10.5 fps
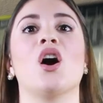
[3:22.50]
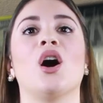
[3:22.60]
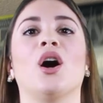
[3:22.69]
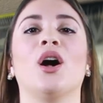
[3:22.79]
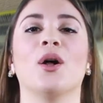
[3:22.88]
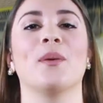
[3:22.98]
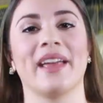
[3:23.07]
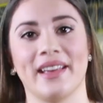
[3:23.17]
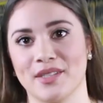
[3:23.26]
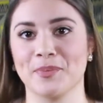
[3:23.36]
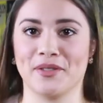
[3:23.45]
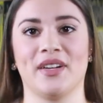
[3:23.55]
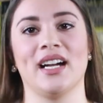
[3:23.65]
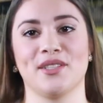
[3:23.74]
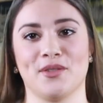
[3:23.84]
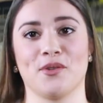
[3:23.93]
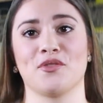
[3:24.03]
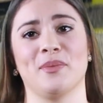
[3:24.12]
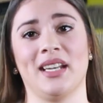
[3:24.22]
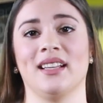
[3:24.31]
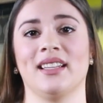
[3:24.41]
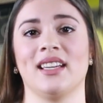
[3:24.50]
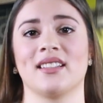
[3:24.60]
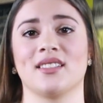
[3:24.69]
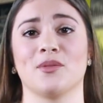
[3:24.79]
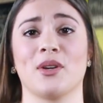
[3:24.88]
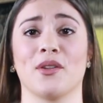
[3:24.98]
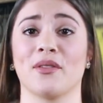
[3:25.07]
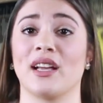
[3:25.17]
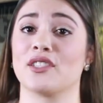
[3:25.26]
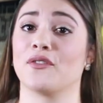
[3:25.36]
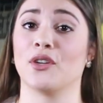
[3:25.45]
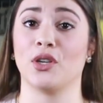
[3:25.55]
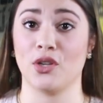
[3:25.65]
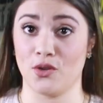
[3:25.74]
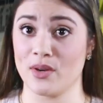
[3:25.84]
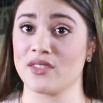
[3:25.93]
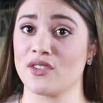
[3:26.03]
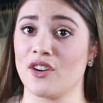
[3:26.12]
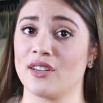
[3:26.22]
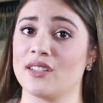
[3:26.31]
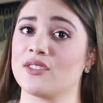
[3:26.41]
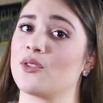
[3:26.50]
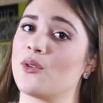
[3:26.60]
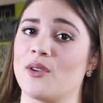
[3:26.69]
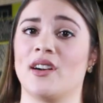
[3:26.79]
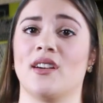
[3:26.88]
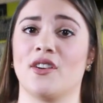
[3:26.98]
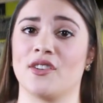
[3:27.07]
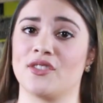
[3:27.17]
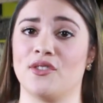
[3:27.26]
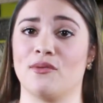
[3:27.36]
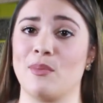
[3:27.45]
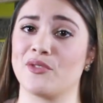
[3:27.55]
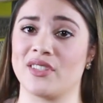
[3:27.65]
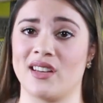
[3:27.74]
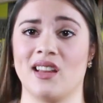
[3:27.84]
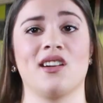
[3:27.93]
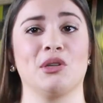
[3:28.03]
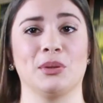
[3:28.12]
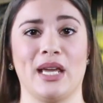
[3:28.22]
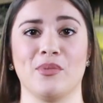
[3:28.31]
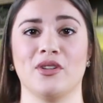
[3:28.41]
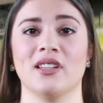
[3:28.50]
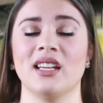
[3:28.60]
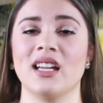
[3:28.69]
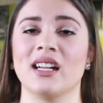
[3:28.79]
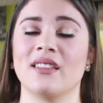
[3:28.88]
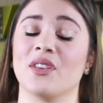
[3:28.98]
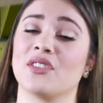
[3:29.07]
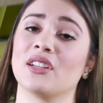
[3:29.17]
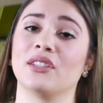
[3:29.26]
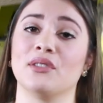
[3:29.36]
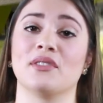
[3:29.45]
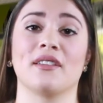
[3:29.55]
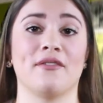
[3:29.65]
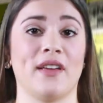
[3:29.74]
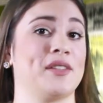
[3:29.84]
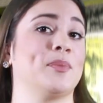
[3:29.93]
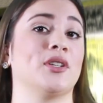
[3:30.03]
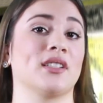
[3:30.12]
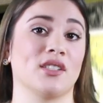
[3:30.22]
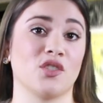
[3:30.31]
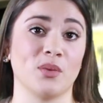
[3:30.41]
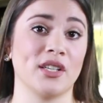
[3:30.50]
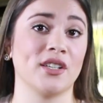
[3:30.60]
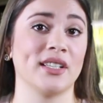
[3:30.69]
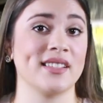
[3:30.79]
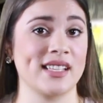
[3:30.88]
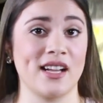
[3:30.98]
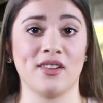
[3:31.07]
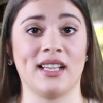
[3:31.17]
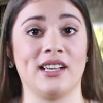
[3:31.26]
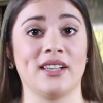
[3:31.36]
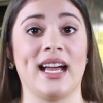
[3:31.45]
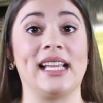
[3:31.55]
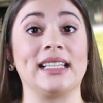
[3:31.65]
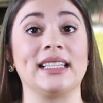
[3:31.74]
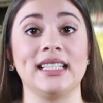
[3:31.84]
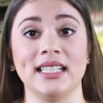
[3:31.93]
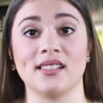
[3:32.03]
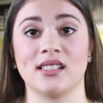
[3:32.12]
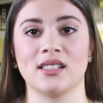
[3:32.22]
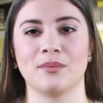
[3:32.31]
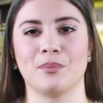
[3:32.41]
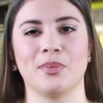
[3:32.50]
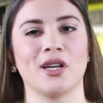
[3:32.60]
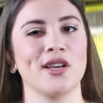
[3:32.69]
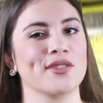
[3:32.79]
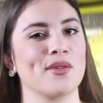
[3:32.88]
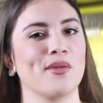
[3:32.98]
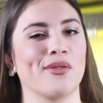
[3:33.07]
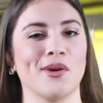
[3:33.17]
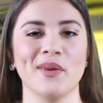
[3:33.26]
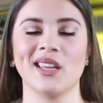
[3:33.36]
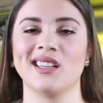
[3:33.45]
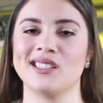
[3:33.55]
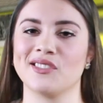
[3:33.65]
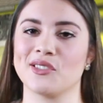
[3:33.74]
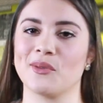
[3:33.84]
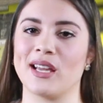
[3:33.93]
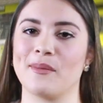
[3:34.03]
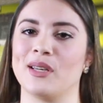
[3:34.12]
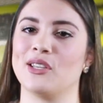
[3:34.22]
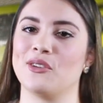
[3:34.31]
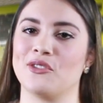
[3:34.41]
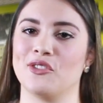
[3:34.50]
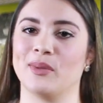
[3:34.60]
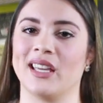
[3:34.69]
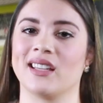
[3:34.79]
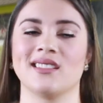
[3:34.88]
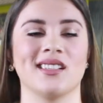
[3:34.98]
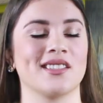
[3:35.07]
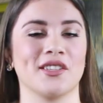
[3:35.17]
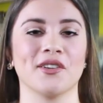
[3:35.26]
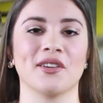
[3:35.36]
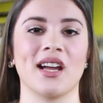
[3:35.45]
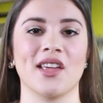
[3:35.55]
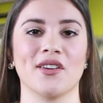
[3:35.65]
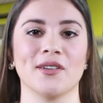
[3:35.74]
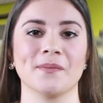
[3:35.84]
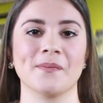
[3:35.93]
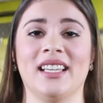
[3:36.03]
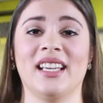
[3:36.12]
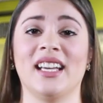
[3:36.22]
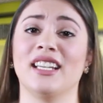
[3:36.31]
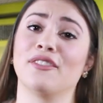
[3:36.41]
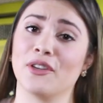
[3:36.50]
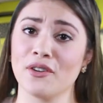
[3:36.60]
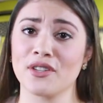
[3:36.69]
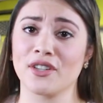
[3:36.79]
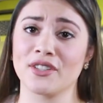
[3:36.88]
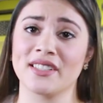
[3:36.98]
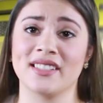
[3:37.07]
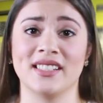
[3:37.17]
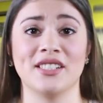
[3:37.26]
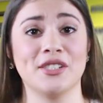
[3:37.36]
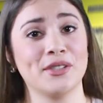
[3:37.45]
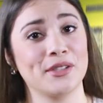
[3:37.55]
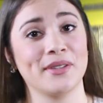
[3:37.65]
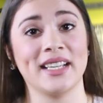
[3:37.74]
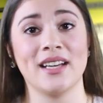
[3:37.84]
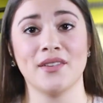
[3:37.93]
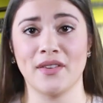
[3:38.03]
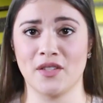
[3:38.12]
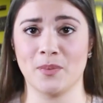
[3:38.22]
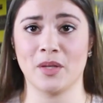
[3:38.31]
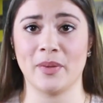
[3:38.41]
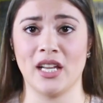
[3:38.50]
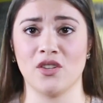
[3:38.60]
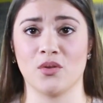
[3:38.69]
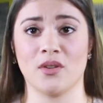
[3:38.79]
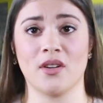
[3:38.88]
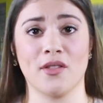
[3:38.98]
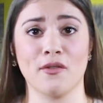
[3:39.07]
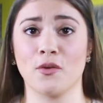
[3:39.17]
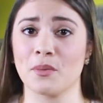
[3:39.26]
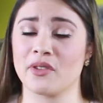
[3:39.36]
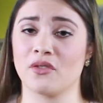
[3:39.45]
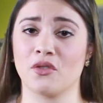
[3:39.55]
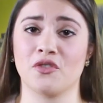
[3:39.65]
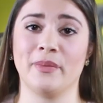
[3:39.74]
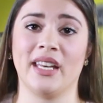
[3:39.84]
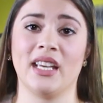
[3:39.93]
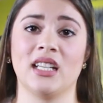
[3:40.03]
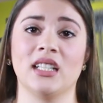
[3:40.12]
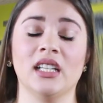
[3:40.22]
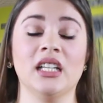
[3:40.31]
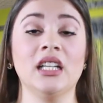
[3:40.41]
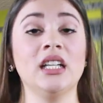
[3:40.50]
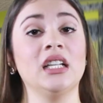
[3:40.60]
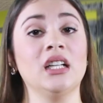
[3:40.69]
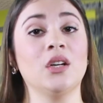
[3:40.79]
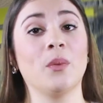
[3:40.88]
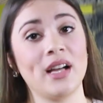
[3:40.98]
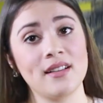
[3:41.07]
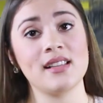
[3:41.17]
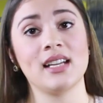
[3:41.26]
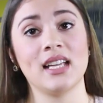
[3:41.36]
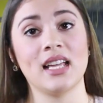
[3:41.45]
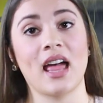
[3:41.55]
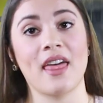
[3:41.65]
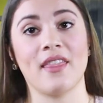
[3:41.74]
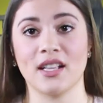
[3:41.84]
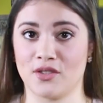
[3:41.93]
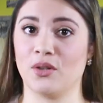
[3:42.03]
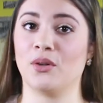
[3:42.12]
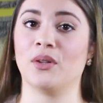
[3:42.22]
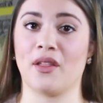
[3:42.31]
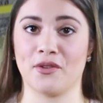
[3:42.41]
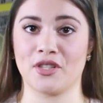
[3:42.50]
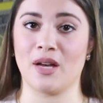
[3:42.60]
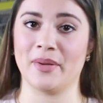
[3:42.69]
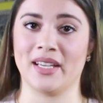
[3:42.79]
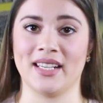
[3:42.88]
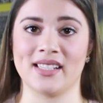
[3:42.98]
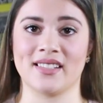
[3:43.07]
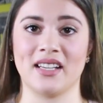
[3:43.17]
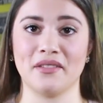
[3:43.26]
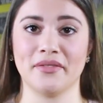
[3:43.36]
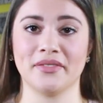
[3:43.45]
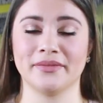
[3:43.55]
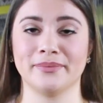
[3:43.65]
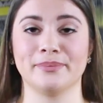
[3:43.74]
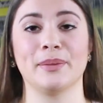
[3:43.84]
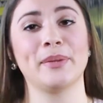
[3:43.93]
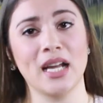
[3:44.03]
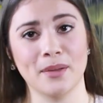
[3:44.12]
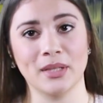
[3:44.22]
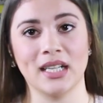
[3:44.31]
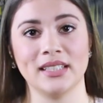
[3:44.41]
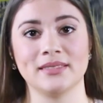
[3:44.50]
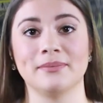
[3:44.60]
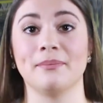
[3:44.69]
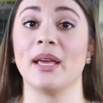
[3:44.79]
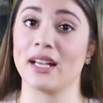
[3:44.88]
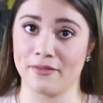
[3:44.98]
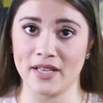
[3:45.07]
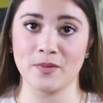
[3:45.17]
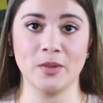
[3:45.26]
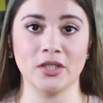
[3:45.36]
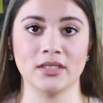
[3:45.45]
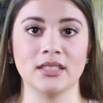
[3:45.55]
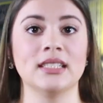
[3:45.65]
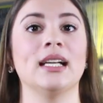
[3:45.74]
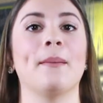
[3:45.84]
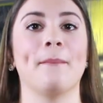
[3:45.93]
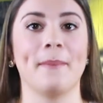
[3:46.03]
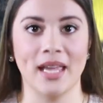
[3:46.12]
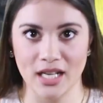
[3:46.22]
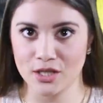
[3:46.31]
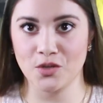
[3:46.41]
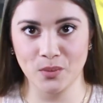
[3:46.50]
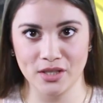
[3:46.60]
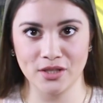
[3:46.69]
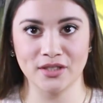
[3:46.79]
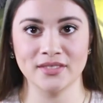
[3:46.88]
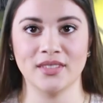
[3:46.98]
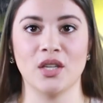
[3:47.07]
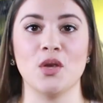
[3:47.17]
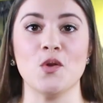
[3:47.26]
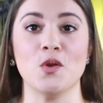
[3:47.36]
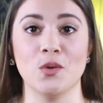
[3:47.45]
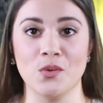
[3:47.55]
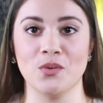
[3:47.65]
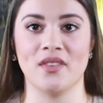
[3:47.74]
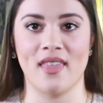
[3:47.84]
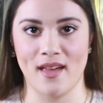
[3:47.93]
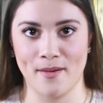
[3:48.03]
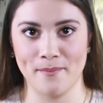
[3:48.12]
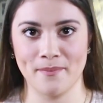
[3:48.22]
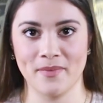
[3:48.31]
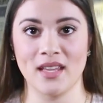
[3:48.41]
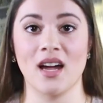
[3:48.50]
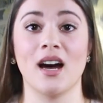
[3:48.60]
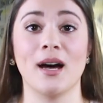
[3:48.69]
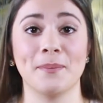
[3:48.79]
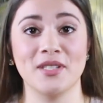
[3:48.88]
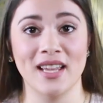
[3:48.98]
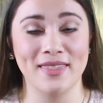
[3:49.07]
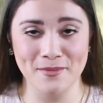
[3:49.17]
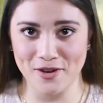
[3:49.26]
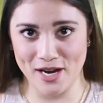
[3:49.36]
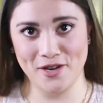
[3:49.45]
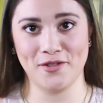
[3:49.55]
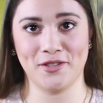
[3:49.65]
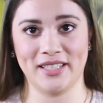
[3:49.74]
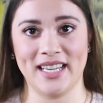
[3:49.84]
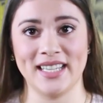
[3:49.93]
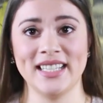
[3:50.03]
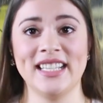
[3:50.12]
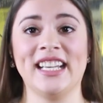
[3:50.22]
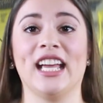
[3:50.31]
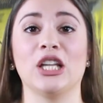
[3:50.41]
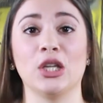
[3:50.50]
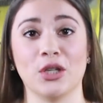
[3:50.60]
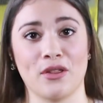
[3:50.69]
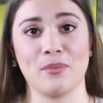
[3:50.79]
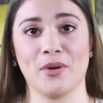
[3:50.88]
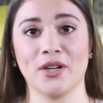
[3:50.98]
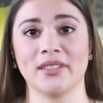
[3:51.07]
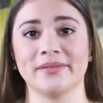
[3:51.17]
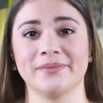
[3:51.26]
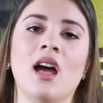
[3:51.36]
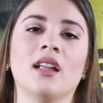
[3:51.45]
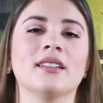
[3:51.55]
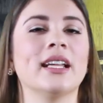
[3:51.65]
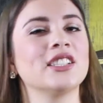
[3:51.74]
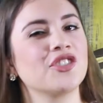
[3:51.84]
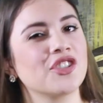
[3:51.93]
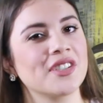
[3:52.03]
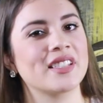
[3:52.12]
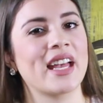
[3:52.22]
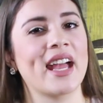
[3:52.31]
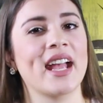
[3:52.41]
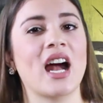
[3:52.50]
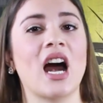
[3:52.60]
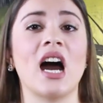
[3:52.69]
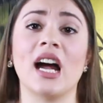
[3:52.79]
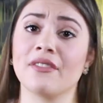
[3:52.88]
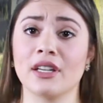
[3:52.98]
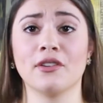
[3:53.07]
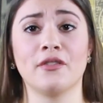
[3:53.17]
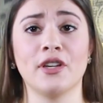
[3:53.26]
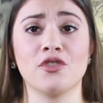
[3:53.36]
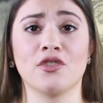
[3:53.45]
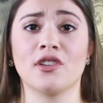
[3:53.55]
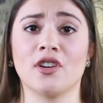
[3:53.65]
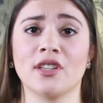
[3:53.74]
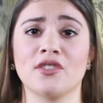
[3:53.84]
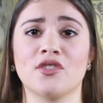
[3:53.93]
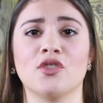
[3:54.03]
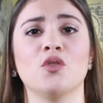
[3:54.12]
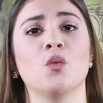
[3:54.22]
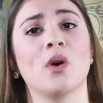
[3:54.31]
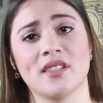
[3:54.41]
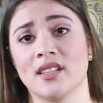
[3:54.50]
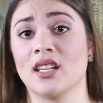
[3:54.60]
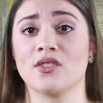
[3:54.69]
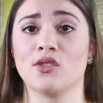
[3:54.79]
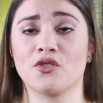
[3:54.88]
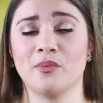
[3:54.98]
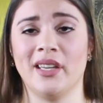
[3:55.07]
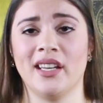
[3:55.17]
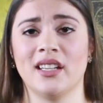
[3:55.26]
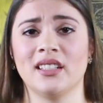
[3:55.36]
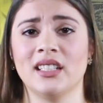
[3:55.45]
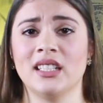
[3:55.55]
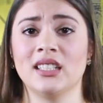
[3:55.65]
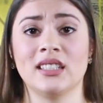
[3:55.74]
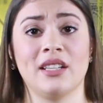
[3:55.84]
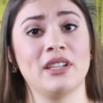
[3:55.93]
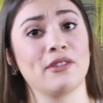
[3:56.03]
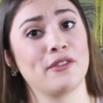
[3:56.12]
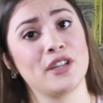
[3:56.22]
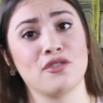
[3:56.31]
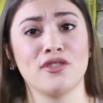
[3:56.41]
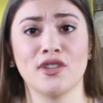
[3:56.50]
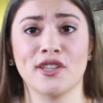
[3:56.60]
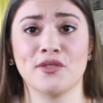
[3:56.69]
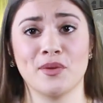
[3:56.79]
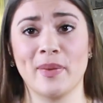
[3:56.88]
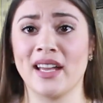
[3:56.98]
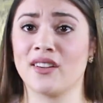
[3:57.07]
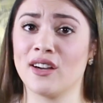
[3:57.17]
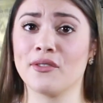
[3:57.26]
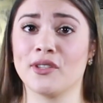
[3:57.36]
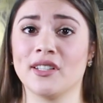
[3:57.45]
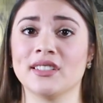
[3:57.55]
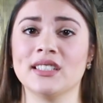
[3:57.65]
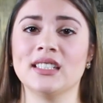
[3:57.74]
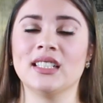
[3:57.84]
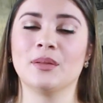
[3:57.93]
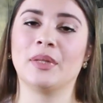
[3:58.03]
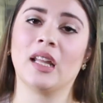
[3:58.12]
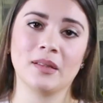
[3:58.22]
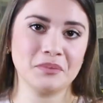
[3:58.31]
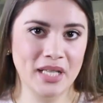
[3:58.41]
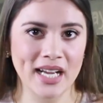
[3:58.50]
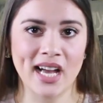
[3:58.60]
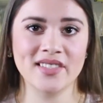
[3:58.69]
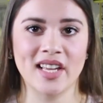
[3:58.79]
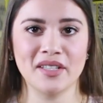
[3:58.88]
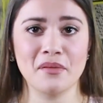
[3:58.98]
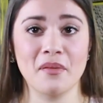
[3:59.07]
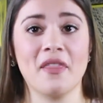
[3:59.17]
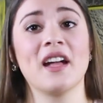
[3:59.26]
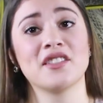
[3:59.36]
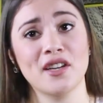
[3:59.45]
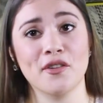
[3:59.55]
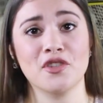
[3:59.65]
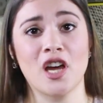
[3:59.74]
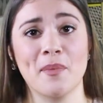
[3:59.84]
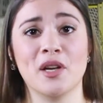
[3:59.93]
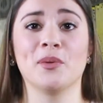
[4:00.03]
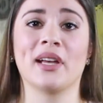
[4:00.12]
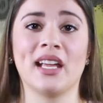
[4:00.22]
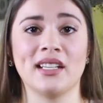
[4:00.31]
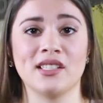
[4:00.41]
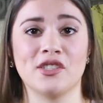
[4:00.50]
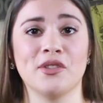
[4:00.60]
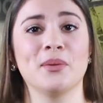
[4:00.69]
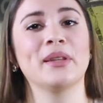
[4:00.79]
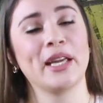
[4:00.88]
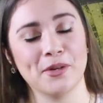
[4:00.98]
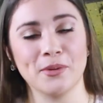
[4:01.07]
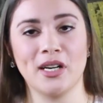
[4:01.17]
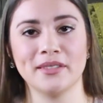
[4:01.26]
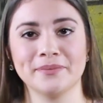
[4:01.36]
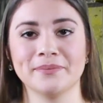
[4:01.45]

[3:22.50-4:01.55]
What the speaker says: Always provide social media links, whether that's for you as an artist or an artist you're representing on your label. This includes Facebook, Twitter, and SoundCloud at least, but also throwing in an Instagram and YouTube link doesn't hurt either. And if you're an artist and don't already have a Facebook page or other forms of social media, well, that's a whole other topic in itself. But bottom line, make a Facebook, make a Twitter, use them, update them regularly, and look the part. Let's just say I've never featured an artist who wasn't on social media. I've never featured an artist with bad cover art. But like I said, that's another topic we'll get into later on.